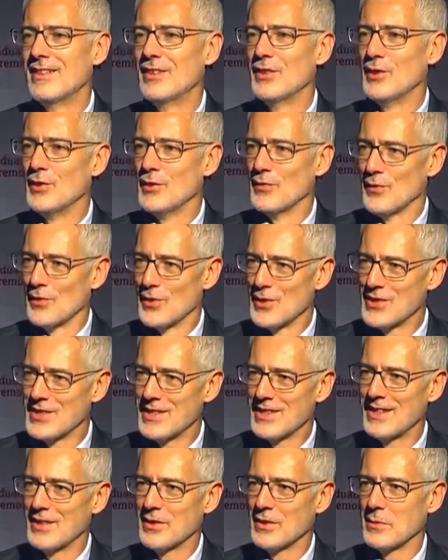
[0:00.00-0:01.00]
the
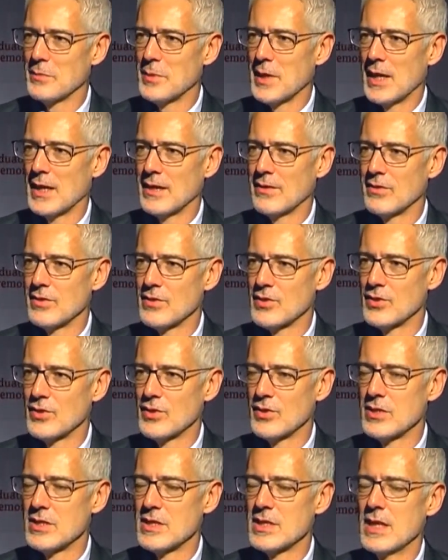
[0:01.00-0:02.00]
university, on the part of the
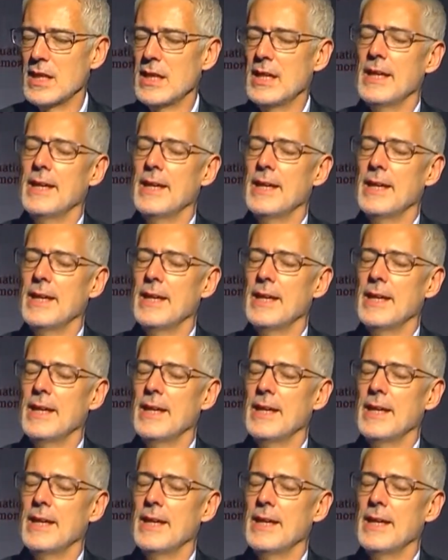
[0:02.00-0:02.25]
students.